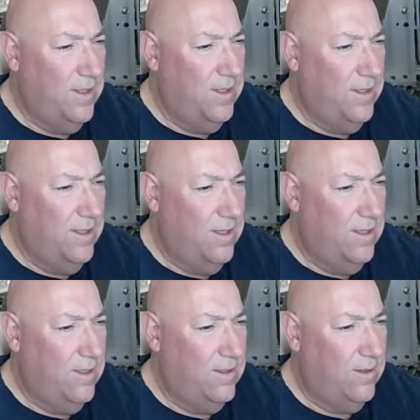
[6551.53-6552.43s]
Yeah,
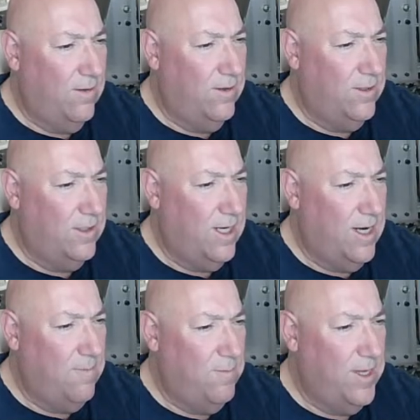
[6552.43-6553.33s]
this size is
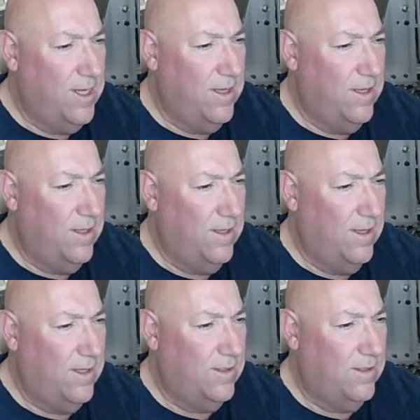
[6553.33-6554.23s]
getting bigger
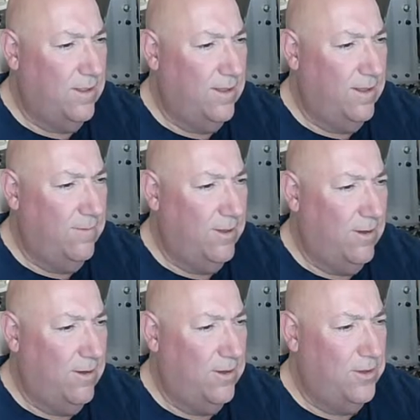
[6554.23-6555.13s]
as we've got a
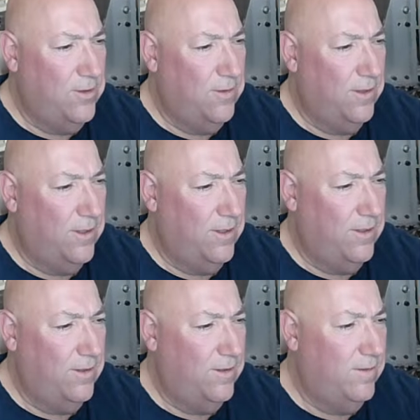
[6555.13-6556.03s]
lot of junk
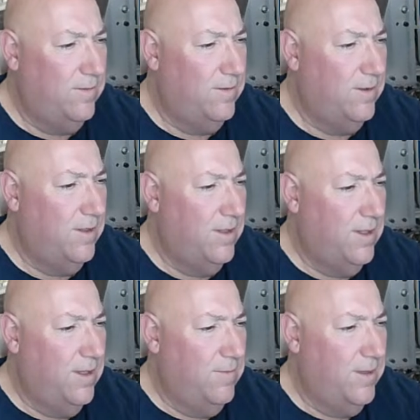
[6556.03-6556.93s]
and
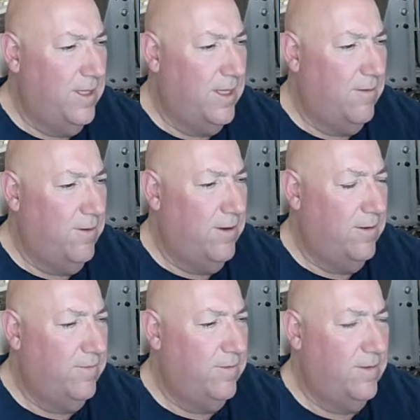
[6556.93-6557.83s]
we can get rid
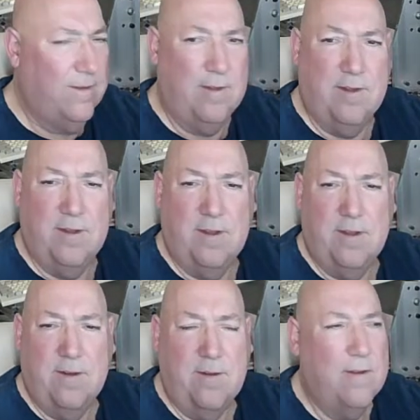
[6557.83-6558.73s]
of.
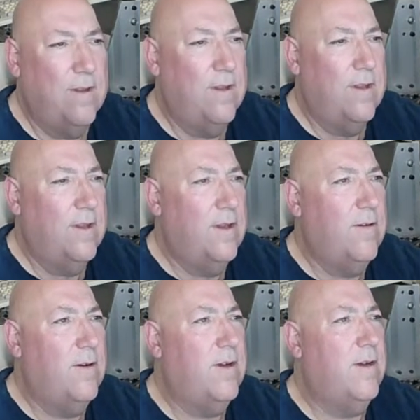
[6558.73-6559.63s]

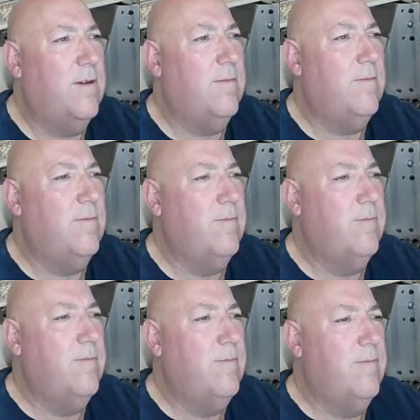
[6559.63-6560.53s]
Right.
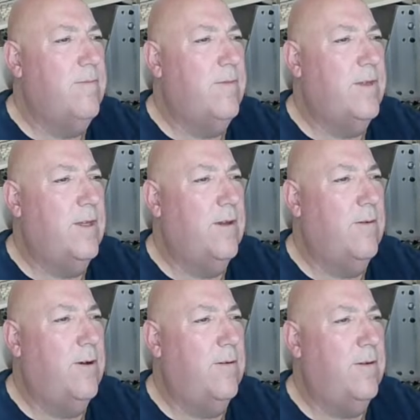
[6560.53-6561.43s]
So
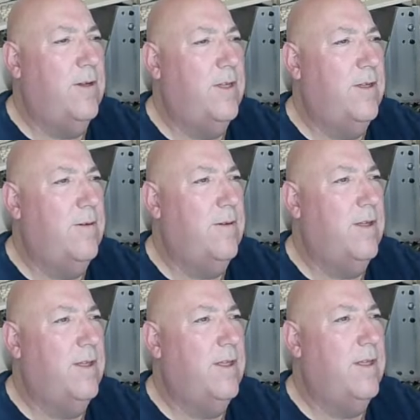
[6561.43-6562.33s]
what I'm going to do
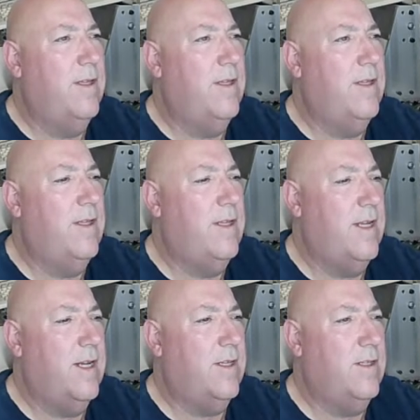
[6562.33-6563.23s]

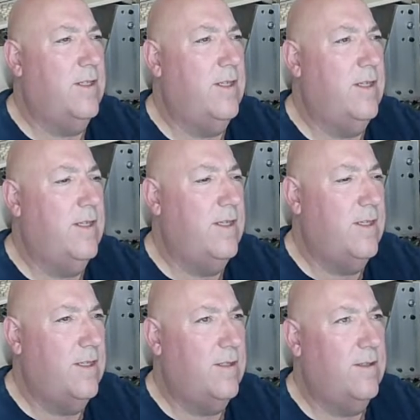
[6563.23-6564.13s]
next
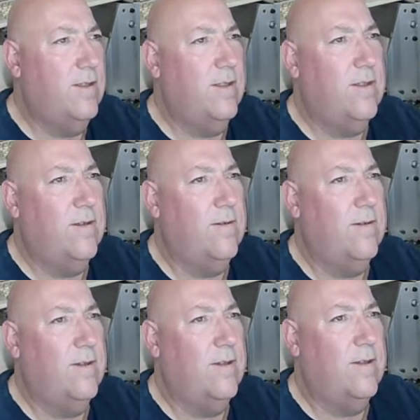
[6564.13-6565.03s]
is, let's
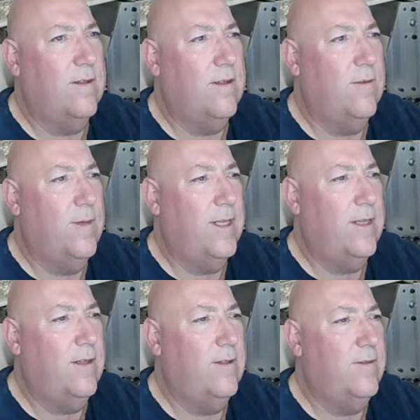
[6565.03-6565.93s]
go
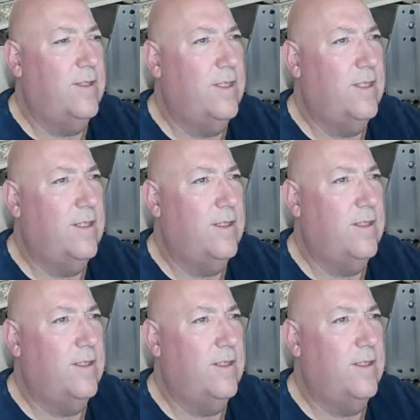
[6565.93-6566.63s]
back over here.